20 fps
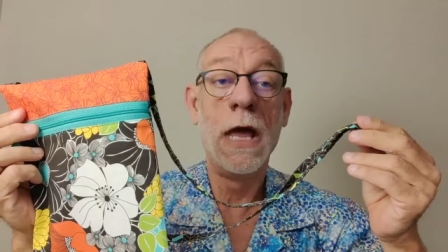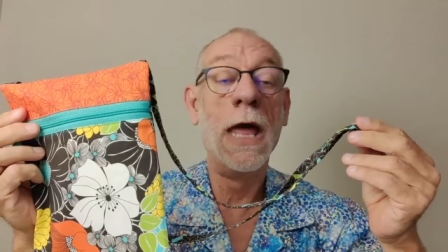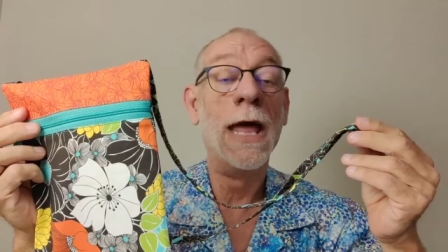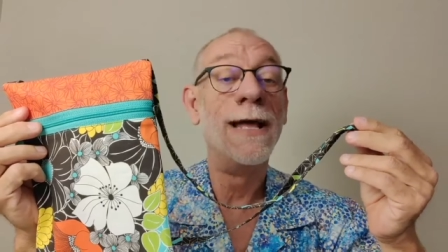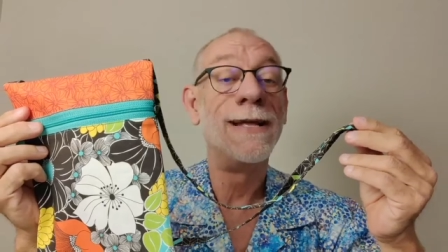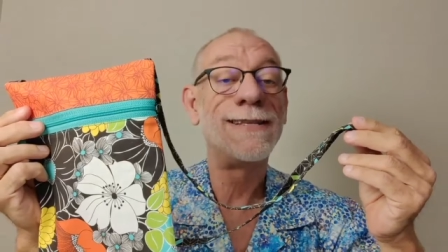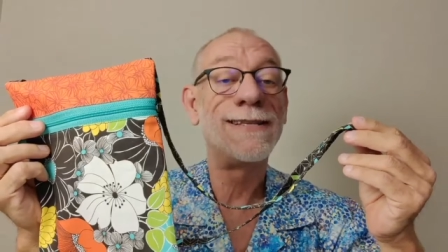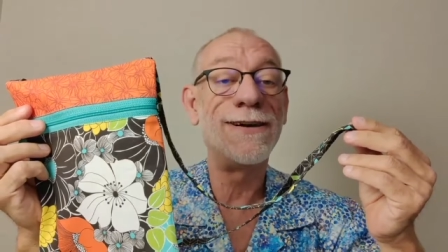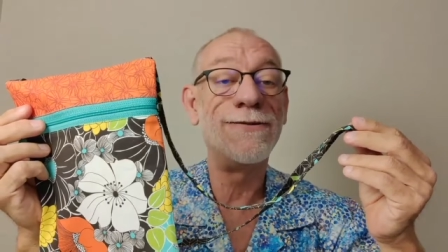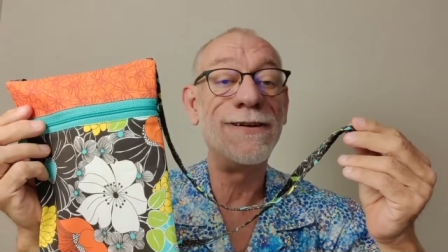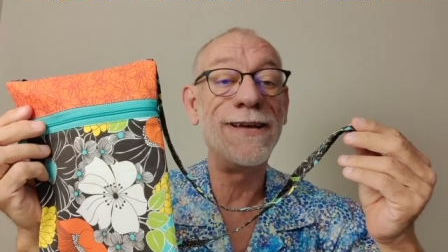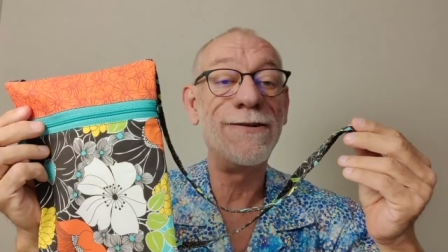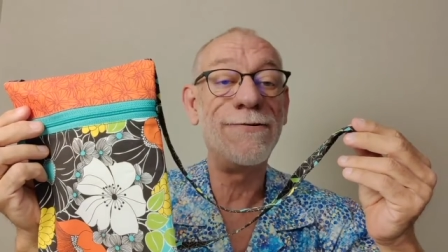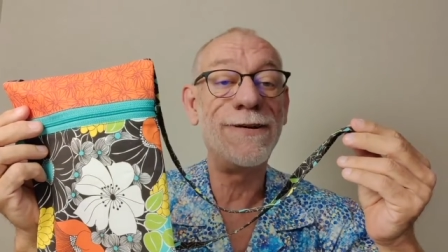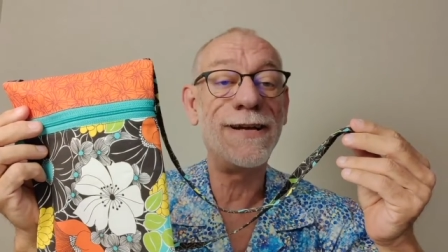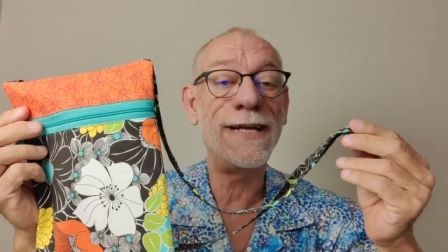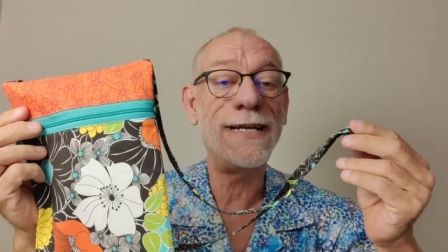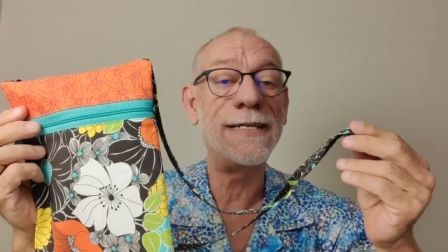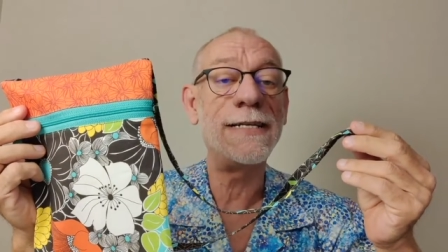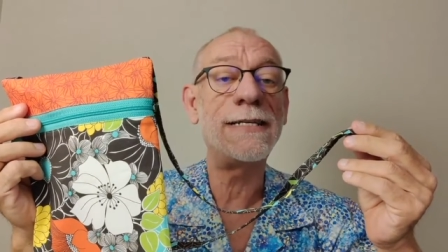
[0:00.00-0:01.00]
So here it
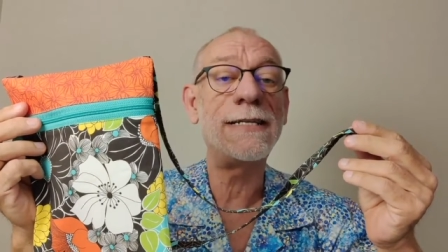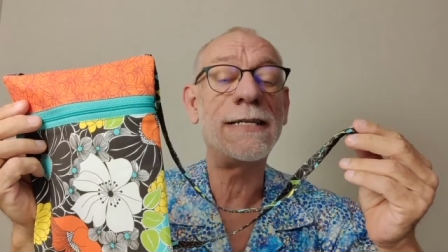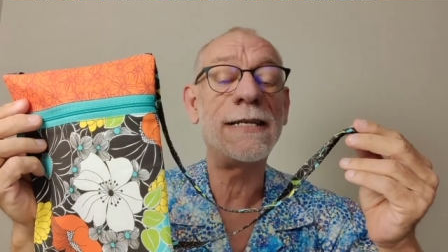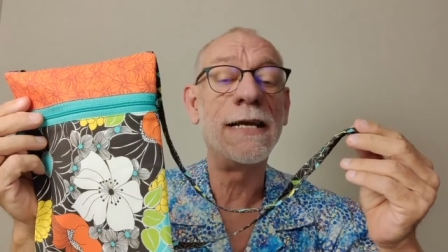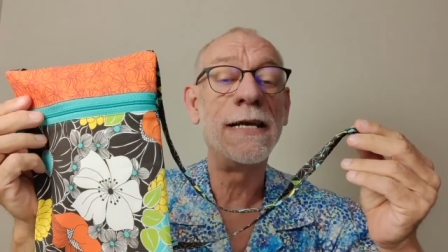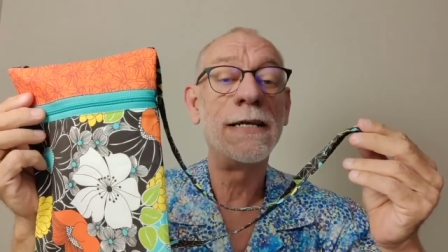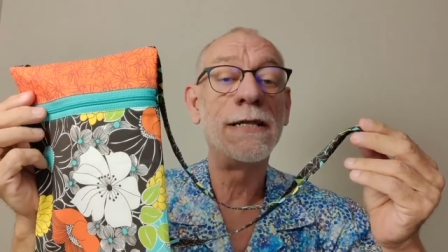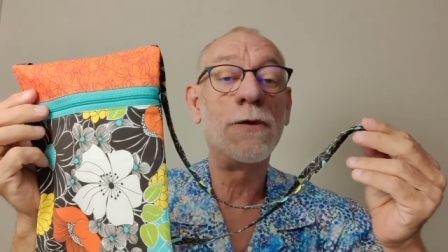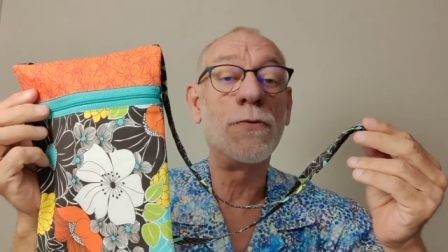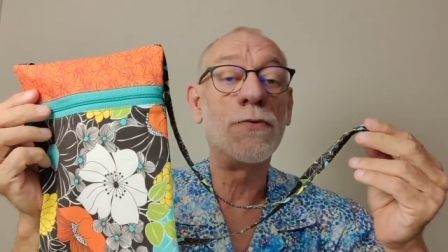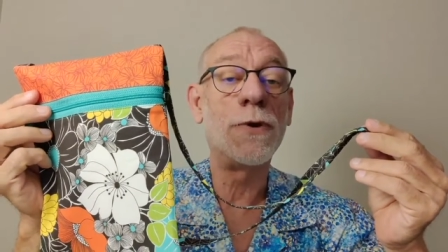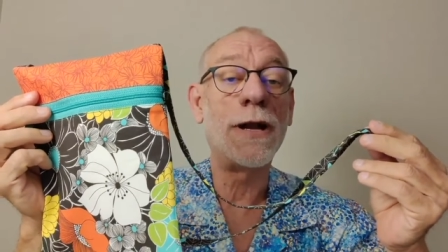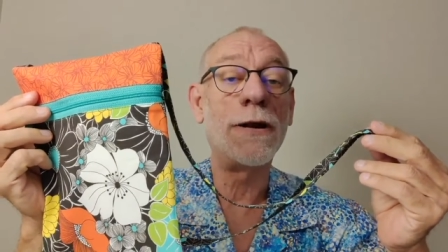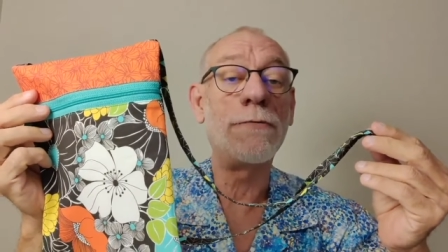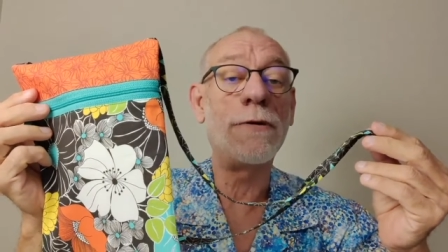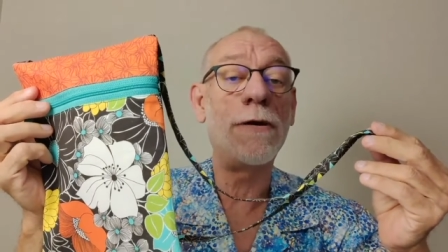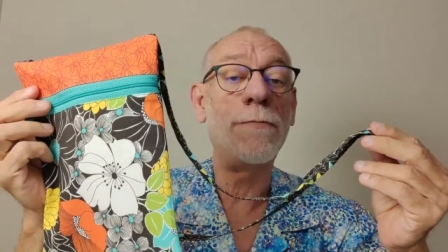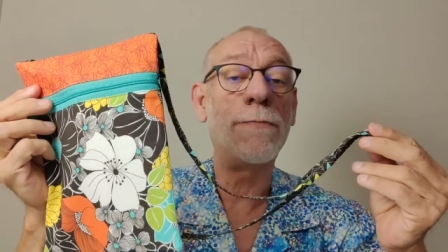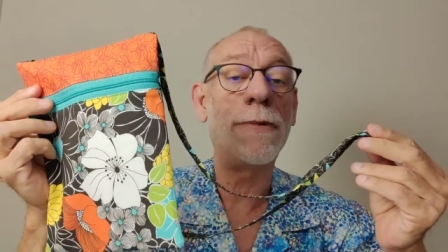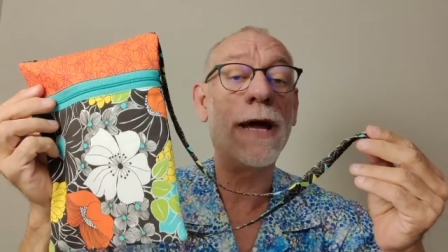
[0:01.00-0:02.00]
is, the
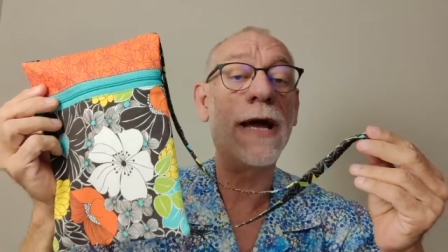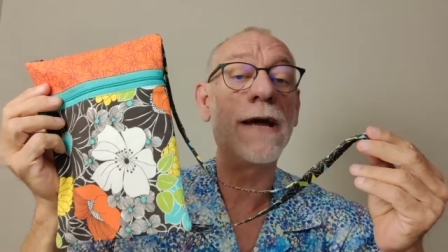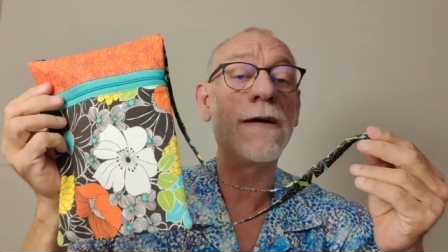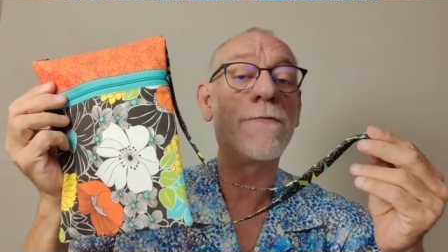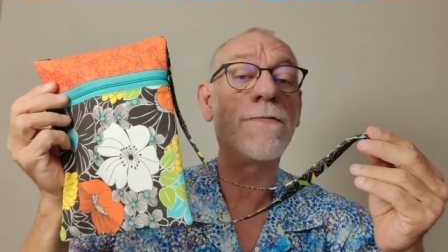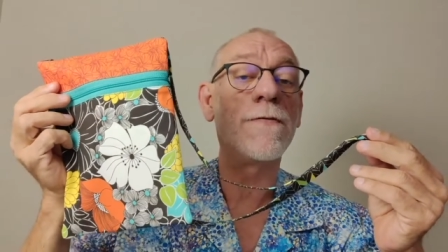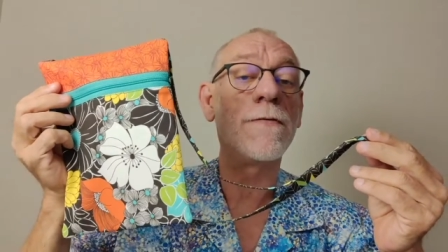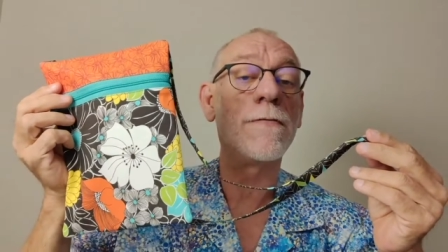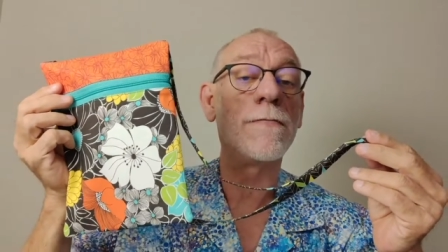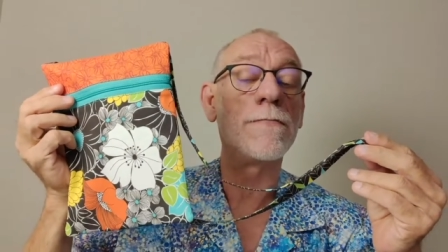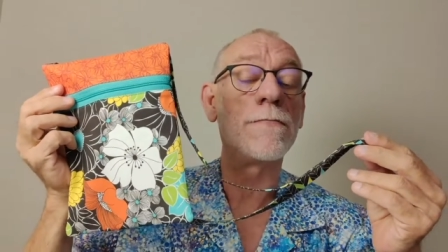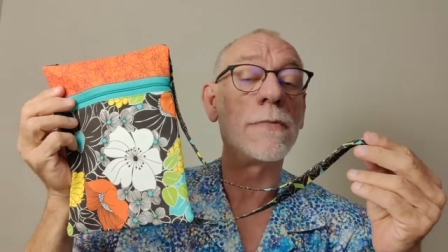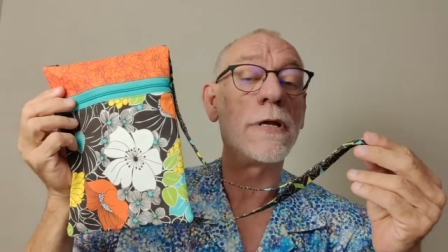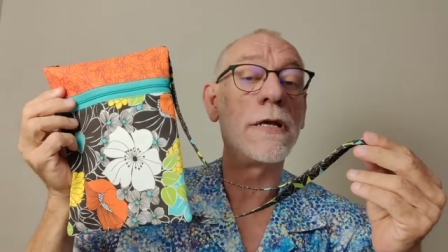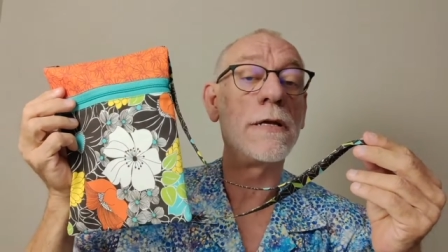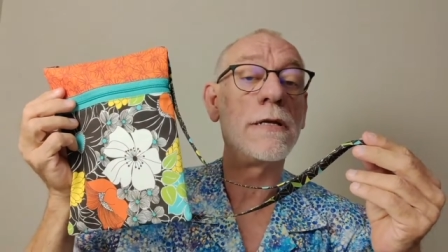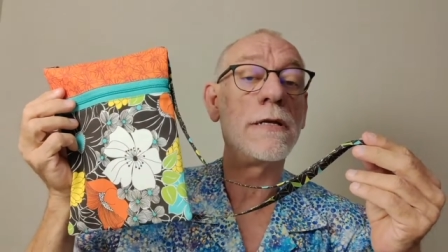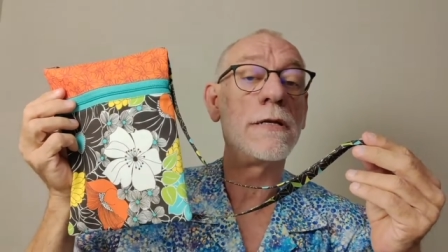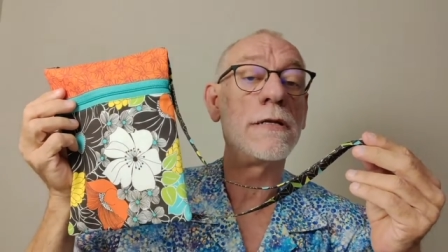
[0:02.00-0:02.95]
runaround bag from